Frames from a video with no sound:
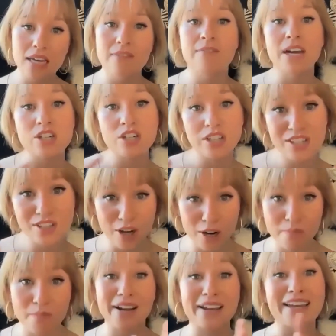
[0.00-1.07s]
eventually
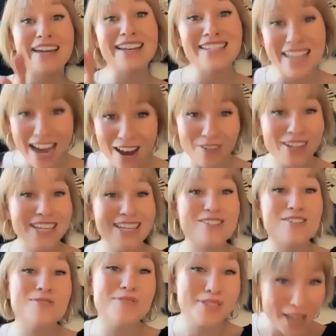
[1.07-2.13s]
start breaking it down
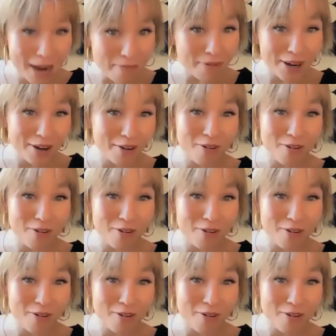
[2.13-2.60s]
into separate